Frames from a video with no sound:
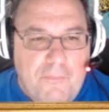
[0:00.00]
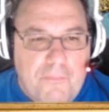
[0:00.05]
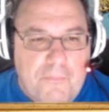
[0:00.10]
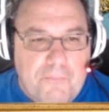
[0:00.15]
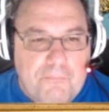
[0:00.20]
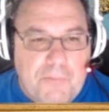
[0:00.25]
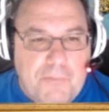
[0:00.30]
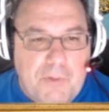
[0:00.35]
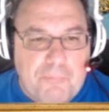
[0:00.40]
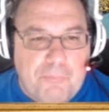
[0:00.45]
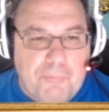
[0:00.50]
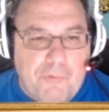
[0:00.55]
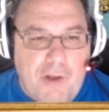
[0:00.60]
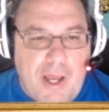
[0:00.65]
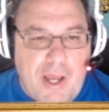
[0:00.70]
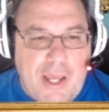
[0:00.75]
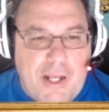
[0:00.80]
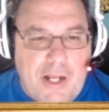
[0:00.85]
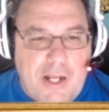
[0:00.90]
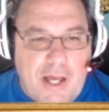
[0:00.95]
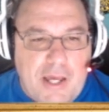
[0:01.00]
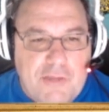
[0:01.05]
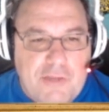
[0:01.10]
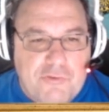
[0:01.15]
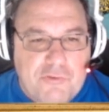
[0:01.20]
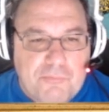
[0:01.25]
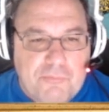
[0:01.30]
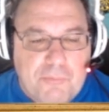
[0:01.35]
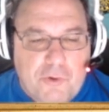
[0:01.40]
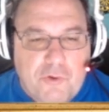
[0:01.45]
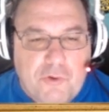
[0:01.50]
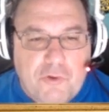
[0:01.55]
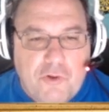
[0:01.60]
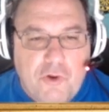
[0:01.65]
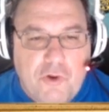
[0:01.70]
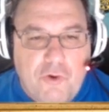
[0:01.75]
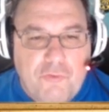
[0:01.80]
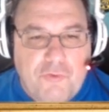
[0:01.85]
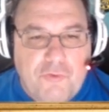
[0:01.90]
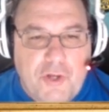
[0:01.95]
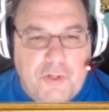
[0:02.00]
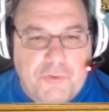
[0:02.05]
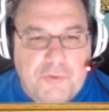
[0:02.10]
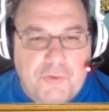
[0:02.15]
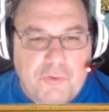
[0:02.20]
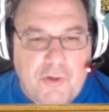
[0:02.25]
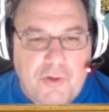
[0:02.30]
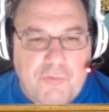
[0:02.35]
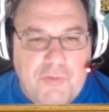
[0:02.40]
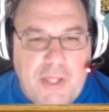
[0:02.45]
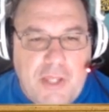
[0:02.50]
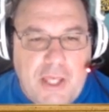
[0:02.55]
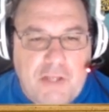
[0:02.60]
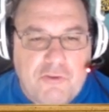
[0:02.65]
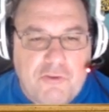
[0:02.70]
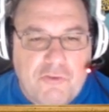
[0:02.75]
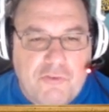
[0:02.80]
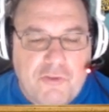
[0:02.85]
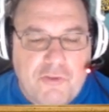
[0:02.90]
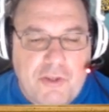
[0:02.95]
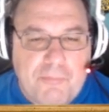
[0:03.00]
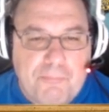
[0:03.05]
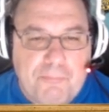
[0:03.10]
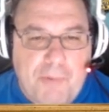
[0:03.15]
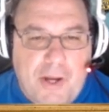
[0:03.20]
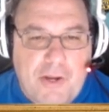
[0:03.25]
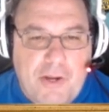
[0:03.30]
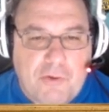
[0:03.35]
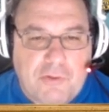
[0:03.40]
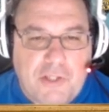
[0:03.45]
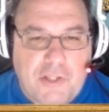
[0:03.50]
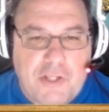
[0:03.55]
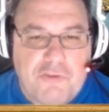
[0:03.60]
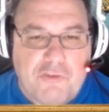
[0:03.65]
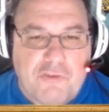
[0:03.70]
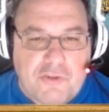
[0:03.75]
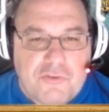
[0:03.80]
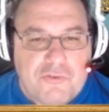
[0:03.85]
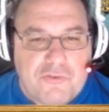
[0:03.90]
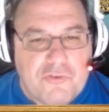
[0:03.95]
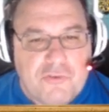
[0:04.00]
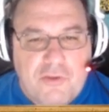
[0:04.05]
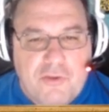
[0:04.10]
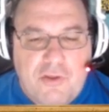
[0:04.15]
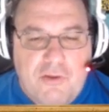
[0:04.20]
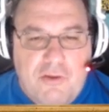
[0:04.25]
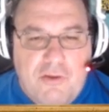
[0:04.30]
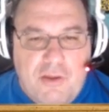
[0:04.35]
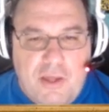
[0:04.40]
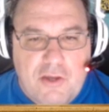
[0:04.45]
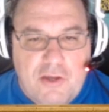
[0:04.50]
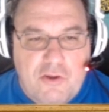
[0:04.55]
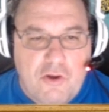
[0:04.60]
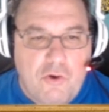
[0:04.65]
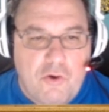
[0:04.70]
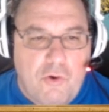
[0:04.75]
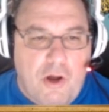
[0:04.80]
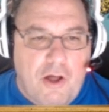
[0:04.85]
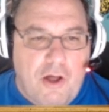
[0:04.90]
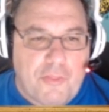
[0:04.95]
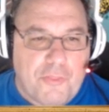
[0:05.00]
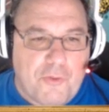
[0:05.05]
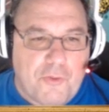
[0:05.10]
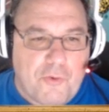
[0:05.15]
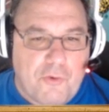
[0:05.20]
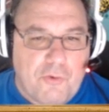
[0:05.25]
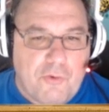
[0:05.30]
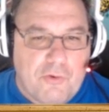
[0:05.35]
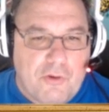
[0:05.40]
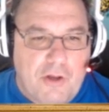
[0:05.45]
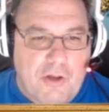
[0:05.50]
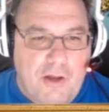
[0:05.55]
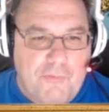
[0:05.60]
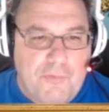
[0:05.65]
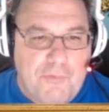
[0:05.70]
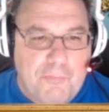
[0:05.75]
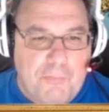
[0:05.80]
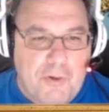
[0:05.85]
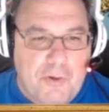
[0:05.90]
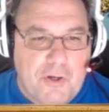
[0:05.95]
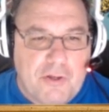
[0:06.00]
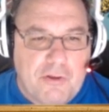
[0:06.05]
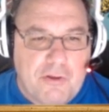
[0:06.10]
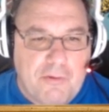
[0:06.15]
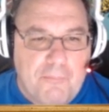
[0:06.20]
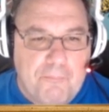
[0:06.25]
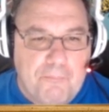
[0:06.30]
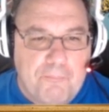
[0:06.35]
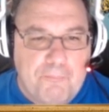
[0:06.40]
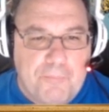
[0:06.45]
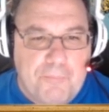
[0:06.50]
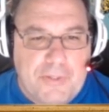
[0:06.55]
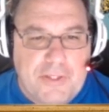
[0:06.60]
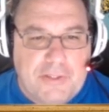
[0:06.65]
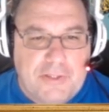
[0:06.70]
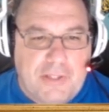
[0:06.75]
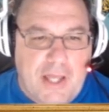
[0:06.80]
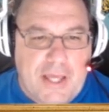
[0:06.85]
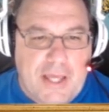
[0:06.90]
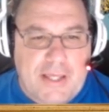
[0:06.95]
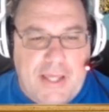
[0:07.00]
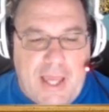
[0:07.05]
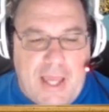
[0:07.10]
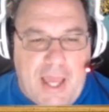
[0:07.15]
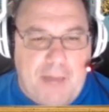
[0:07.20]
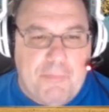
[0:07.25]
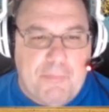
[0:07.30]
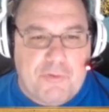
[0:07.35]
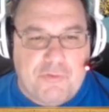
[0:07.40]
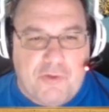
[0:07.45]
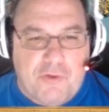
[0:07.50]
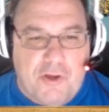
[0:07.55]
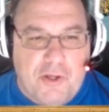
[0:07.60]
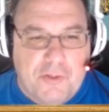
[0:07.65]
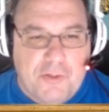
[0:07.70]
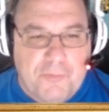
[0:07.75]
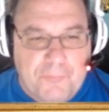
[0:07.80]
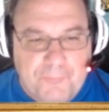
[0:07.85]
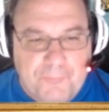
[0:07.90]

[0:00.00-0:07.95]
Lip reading: But Brian Eisenberg, co-founder of the agency Buyer Legends and co-author of the book Be Like Amazon,